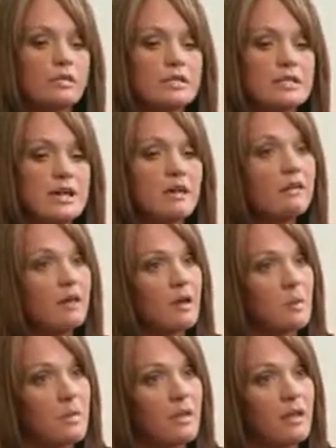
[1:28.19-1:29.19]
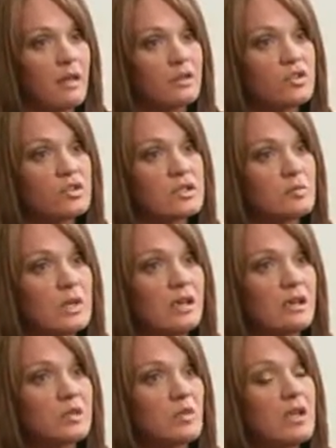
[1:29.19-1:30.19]
To tell them that it's just
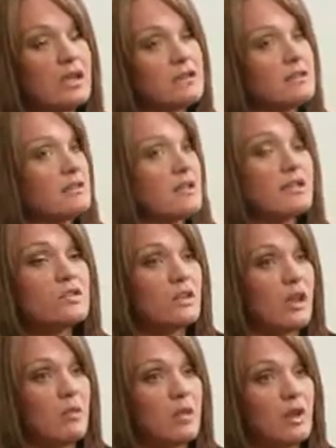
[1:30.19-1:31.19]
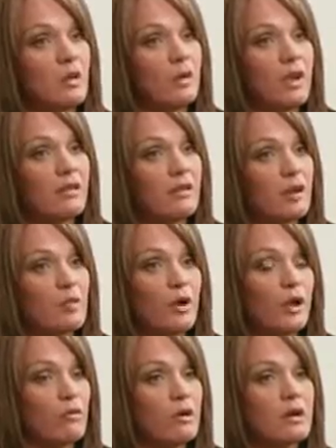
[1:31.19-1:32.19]
because we need to teach them in a way that their
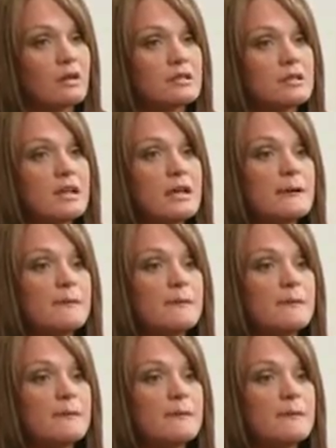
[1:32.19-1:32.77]
brain works